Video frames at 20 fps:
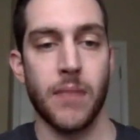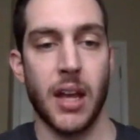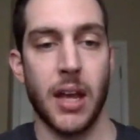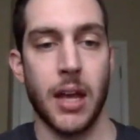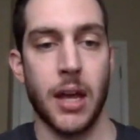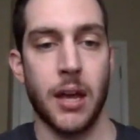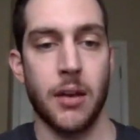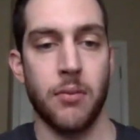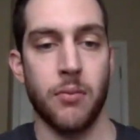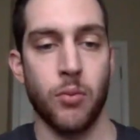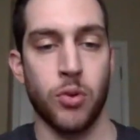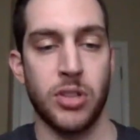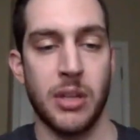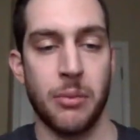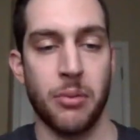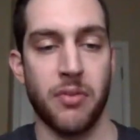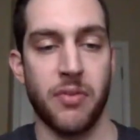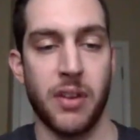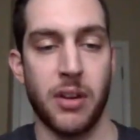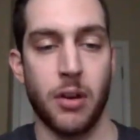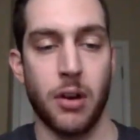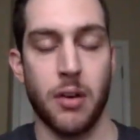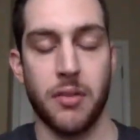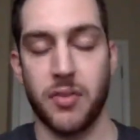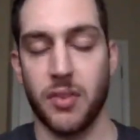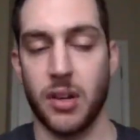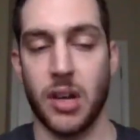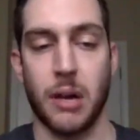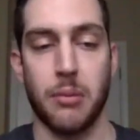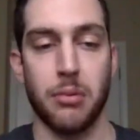and was able to fend
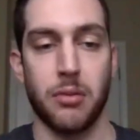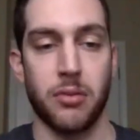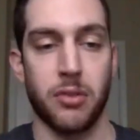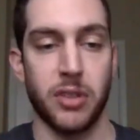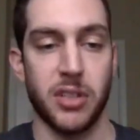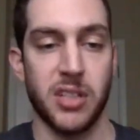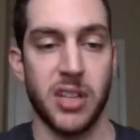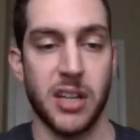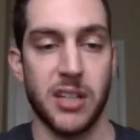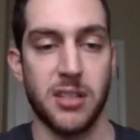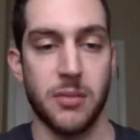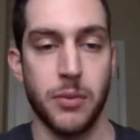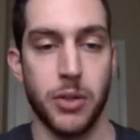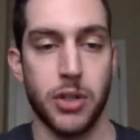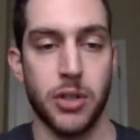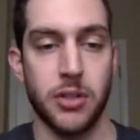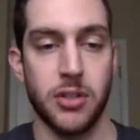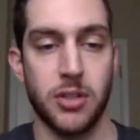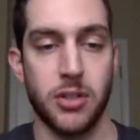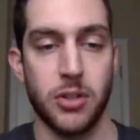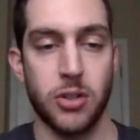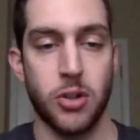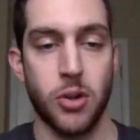off a couple of really tight submissions.